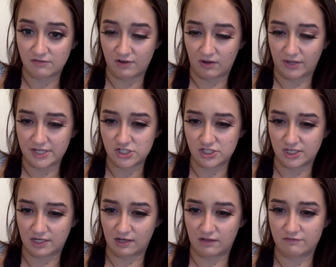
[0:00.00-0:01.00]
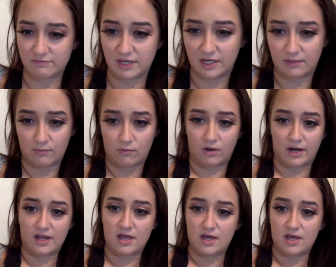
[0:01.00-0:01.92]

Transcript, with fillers: felt like she didn't love me anymore